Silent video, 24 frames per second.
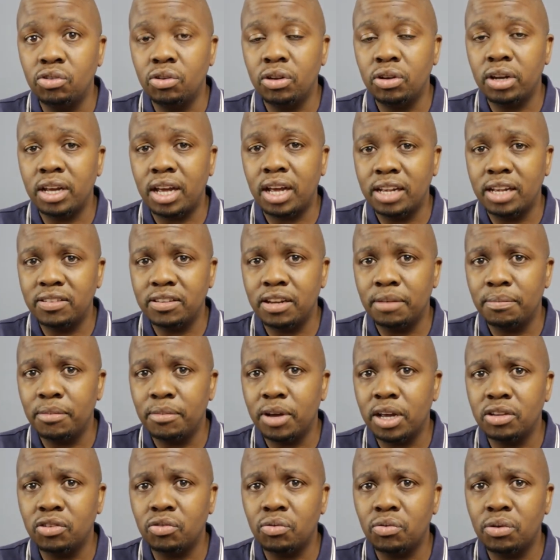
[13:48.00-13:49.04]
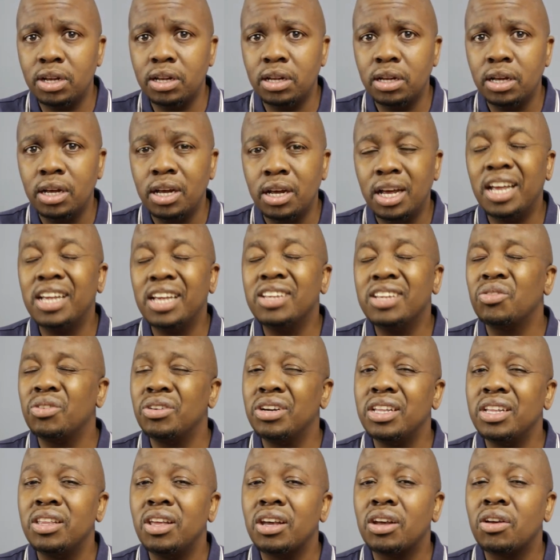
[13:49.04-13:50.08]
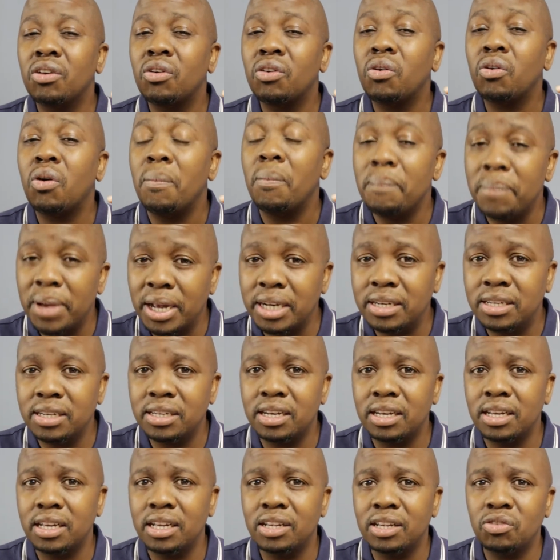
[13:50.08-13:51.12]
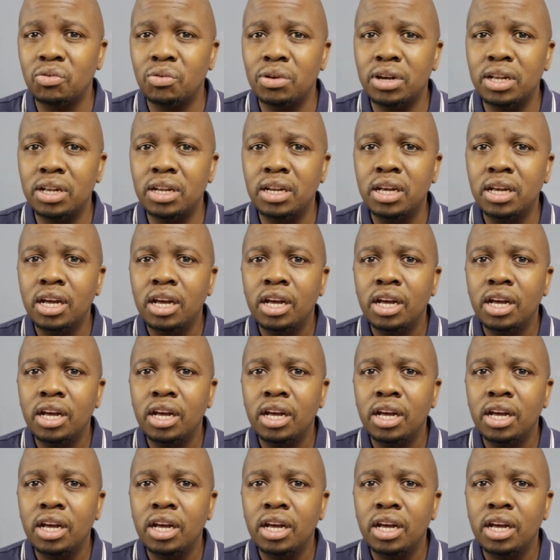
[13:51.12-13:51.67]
customer as well, the competitor as well.